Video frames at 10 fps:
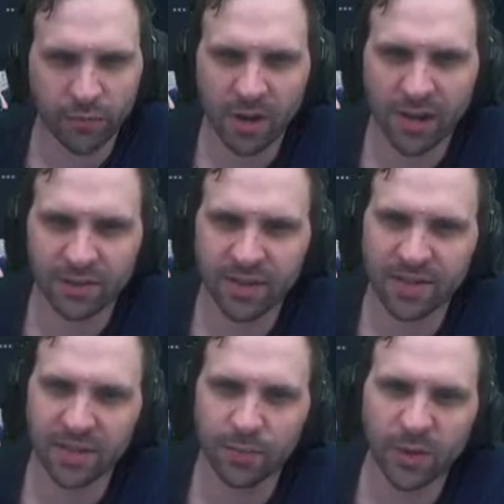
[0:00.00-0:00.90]

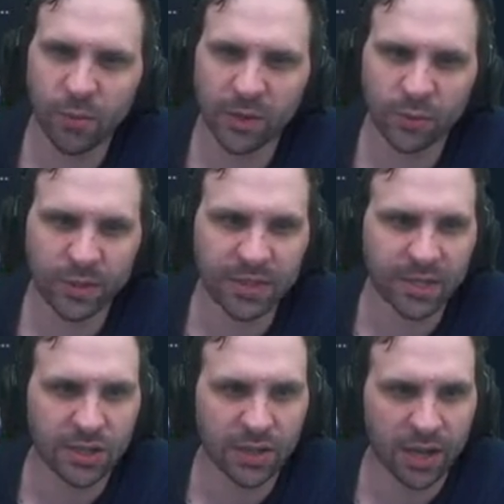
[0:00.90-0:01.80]
process at the
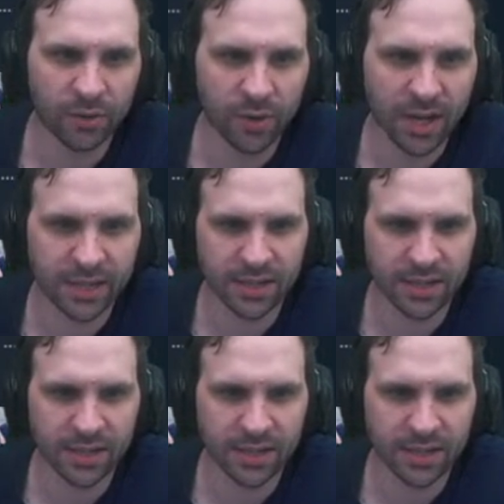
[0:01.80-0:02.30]
P-120C solid rocket